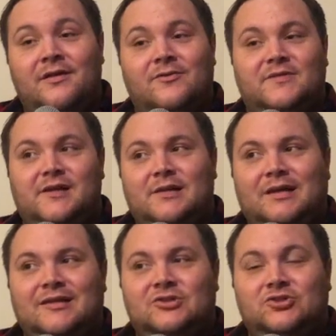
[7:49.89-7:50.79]
You see a
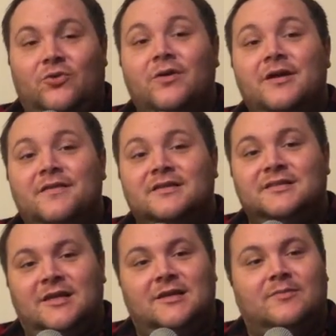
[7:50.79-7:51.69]
lot of joy in this
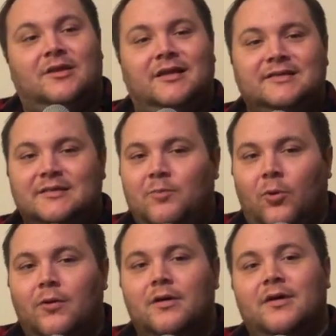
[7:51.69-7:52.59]
team, a lot of
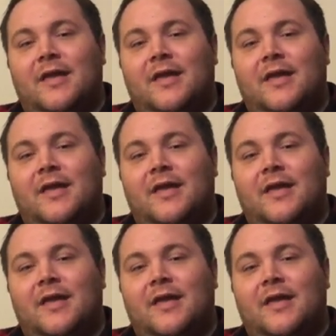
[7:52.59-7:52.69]
support,